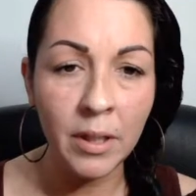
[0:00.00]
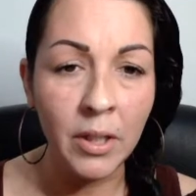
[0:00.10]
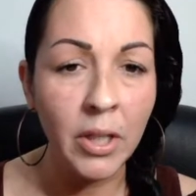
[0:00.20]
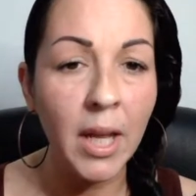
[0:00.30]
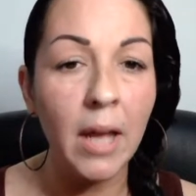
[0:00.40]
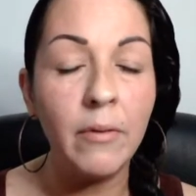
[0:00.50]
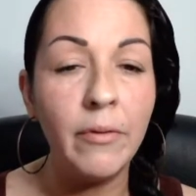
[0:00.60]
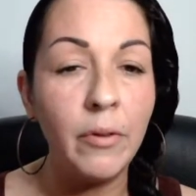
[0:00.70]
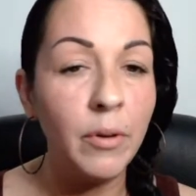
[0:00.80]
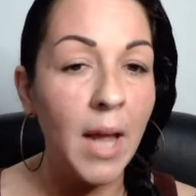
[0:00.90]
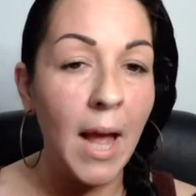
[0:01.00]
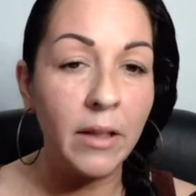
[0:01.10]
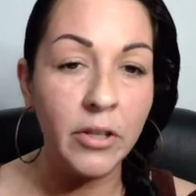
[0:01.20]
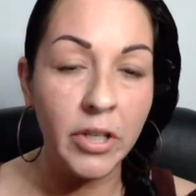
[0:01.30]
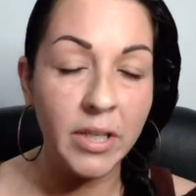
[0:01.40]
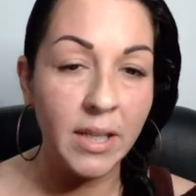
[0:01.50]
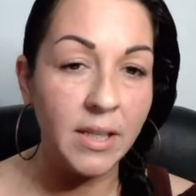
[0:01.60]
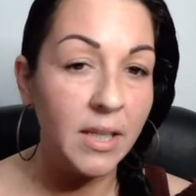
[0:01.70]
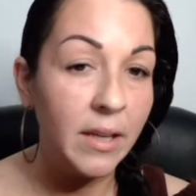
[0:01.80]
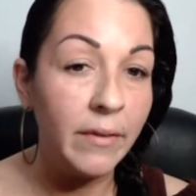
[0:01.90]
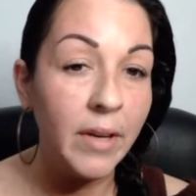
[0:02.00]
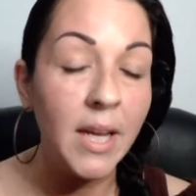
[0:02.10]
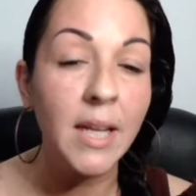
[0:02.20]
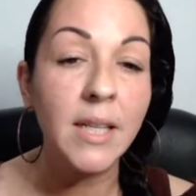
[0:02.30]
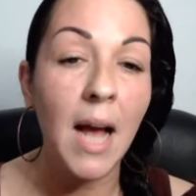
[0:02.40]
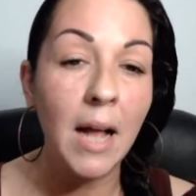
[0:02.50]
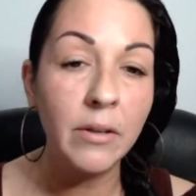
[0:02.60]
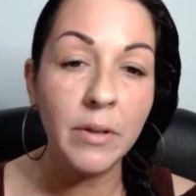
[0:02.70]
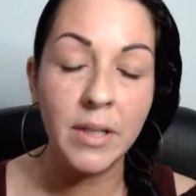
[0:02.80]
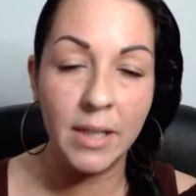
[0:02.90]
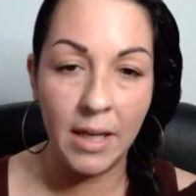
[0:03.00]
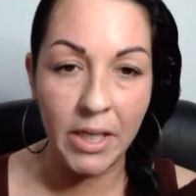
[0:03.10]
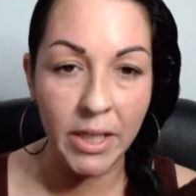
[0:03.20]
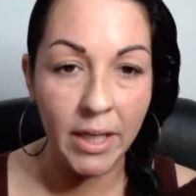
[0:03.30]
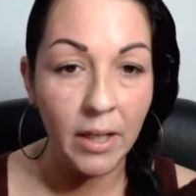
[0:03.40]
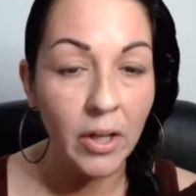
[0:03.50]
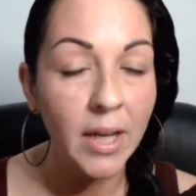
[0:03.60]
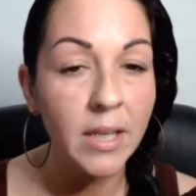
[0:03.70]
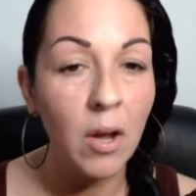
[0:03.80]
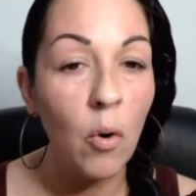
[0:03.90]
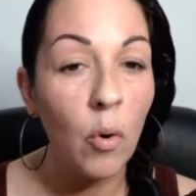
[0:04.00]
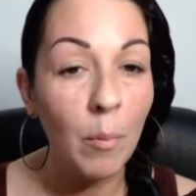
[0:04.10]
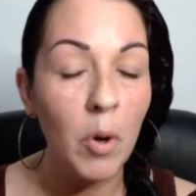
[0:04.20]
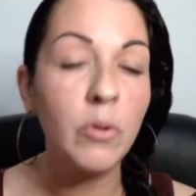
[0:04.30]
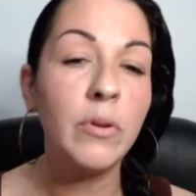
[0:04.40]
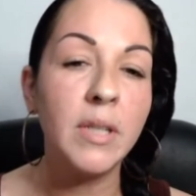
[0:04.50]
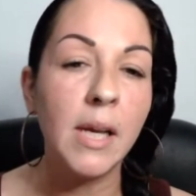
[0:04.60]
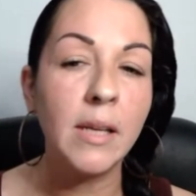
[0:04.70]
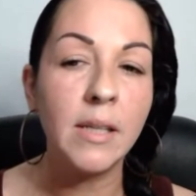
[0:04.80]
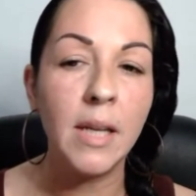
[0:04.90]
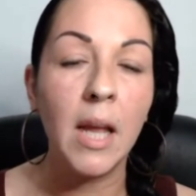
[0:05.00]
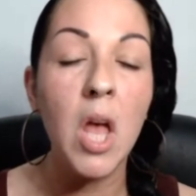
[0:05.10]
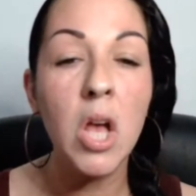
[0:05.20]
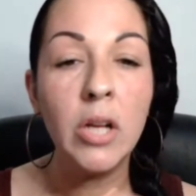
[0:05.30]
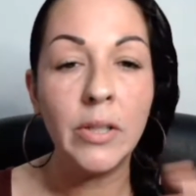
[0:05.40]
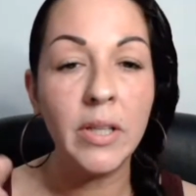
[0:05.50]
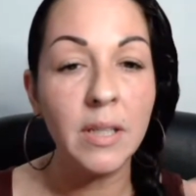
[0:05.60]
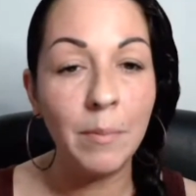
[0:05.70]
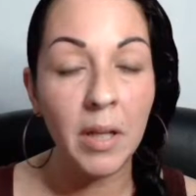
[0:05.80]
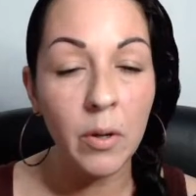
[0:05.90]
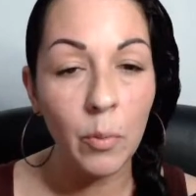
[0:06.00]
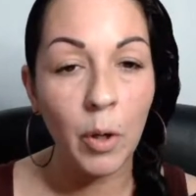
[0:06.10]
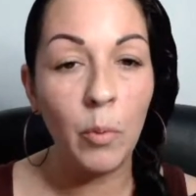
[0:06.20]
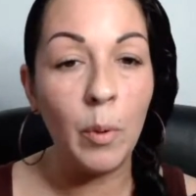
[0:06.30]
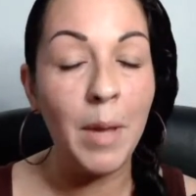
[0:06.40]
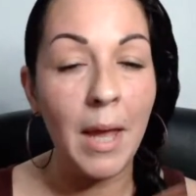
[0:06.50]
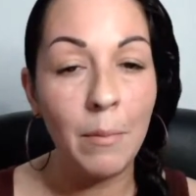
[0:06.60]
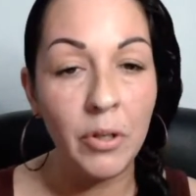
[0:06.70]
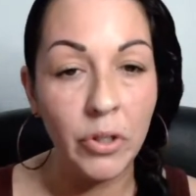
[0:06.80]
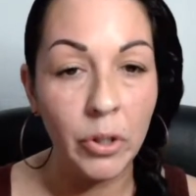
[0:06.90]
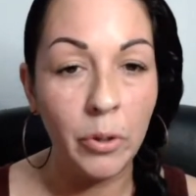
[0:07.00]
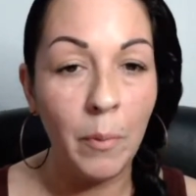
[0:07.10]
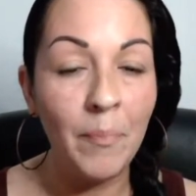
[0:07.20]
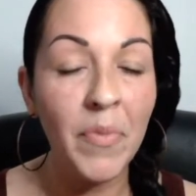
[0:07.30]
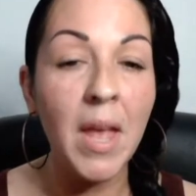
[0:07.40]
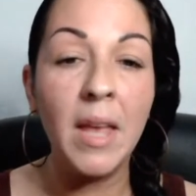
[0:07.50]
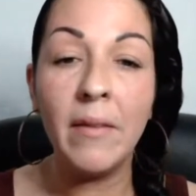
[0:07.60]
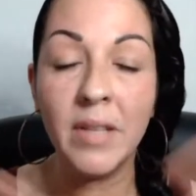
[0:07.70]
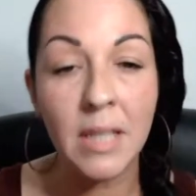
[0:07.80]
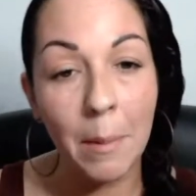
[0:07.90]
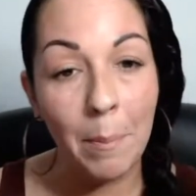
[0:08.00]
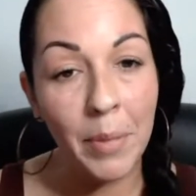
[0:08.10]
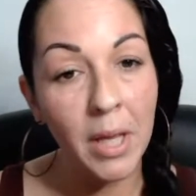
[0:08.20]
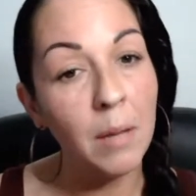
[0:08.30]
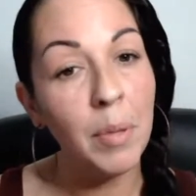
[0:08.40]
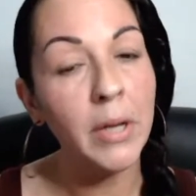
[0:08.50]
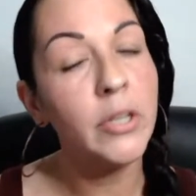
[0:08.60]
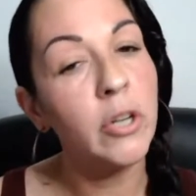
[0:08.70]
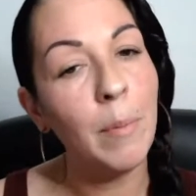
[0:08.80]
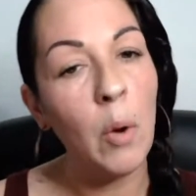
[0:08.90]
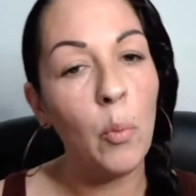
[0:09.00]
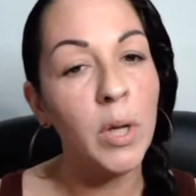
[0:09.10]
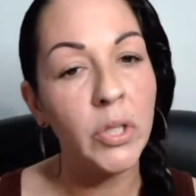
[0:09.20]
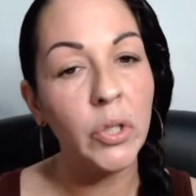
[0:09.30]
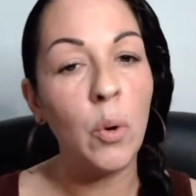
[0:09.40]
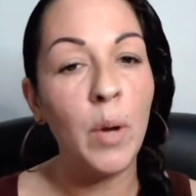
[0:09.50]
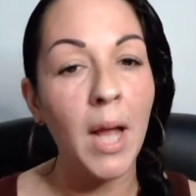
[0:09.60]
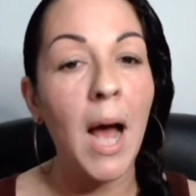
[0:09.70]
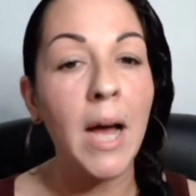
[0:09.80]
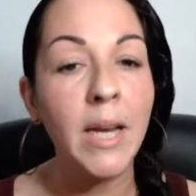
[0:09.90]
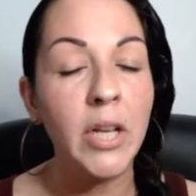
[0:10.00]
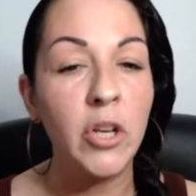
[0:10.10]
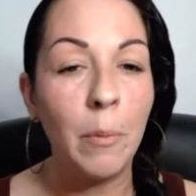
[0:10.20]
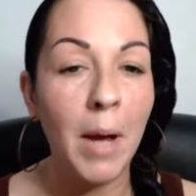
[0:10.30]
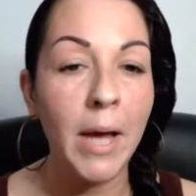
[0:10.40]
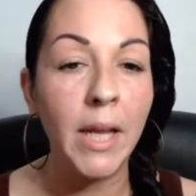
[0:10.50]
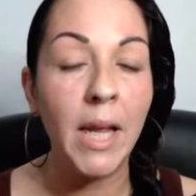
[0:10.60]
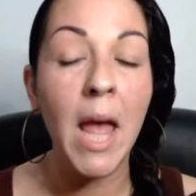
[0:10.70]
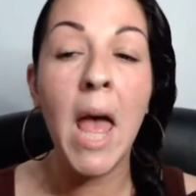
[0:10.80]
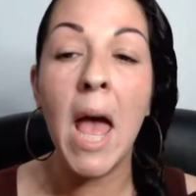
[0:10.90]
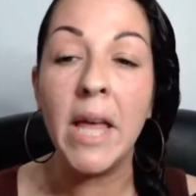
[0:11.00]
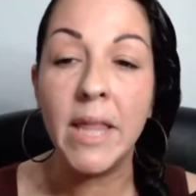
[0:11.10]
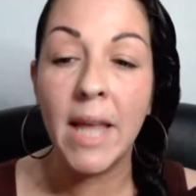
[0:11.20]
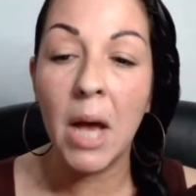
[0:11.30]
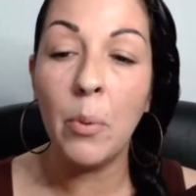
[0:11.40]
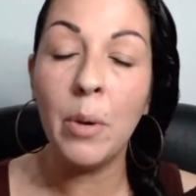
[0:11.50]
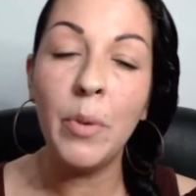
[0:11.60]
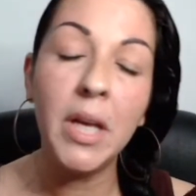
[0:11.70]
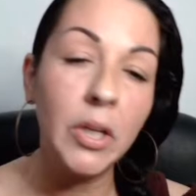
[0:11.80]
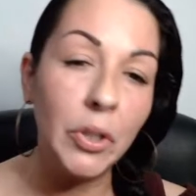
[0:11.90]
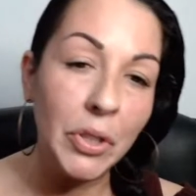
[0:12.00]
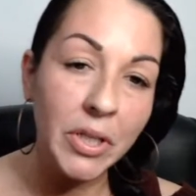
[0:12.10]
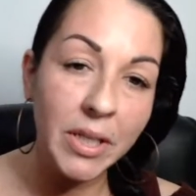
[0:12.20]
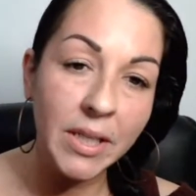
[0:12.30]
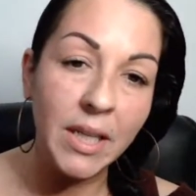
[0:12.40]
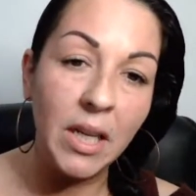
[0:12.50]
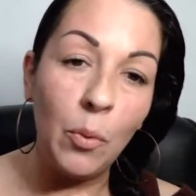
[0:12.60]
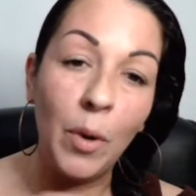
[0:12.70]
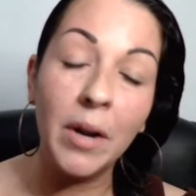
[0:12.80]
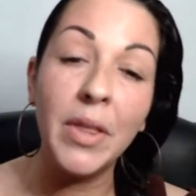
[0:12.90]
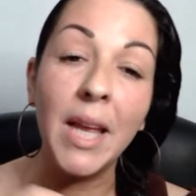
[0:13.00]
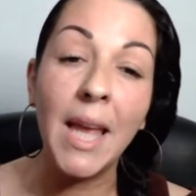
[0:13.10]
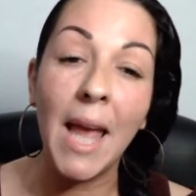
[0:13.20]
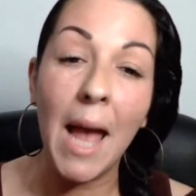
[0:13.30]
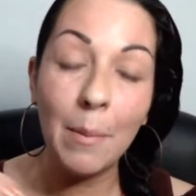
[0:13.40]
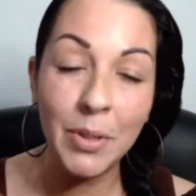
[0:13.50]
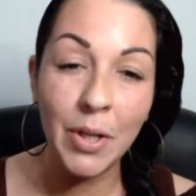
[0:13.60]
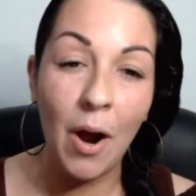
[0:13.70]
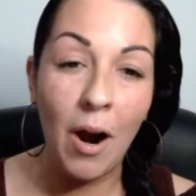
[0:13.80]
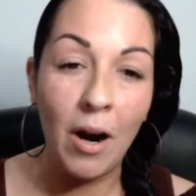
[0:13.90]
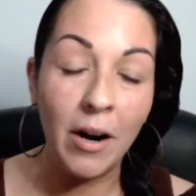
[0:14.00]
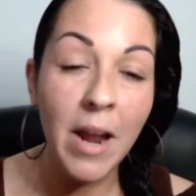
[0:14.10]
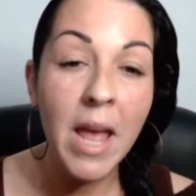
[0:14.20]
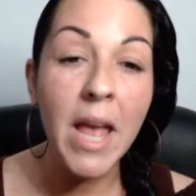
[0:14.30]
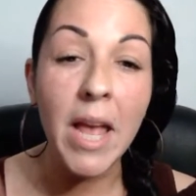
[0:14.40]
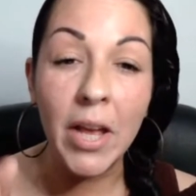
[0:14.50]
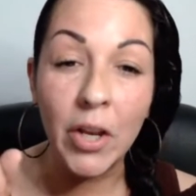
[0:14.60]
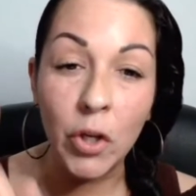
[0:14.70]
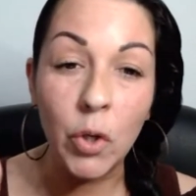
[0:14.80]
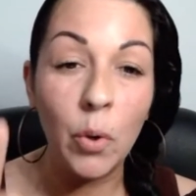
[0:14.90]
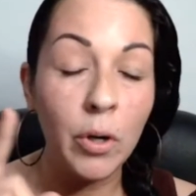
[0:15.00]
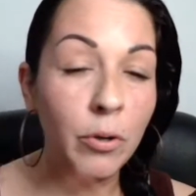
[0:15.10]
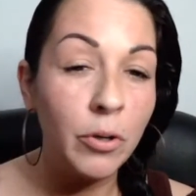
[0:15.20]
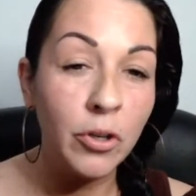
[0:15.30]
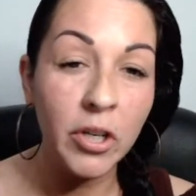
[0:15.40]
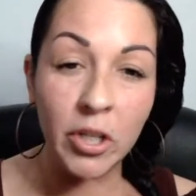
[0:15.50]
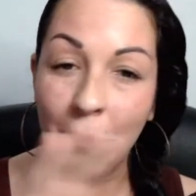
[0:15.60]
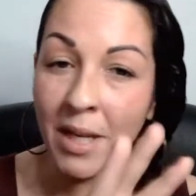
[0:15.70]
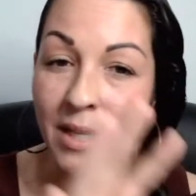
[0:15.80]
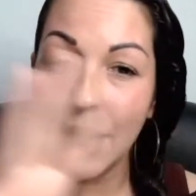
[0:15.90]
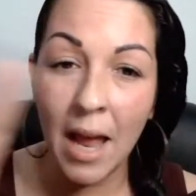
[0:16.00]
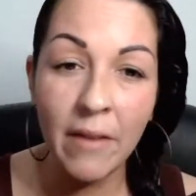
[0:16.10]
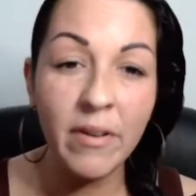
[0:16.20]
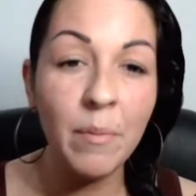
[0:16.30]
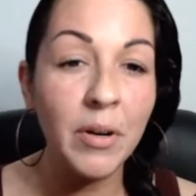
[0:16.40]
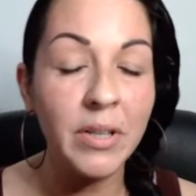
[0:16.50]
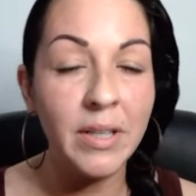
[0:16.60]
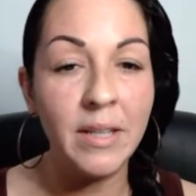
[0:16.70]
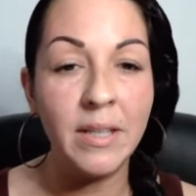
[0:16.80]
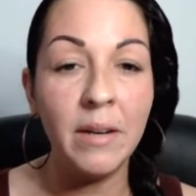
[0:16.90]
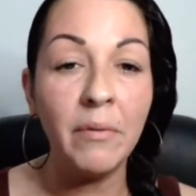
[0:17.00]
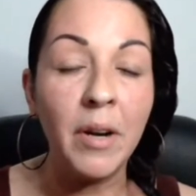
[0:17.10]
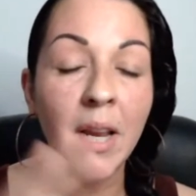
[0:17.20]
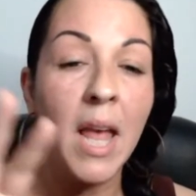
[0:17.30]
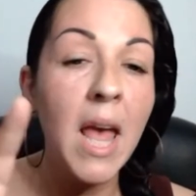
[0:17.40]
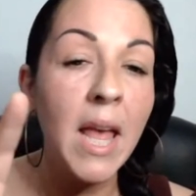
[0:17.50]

Look at food allergy sensitivity intolerance testing. Look at hormonal testing. So this blood work will be able to give us the big picture about what's going on in your body. And that way we can look to see where the gaps are in your nutrition, because every person is different.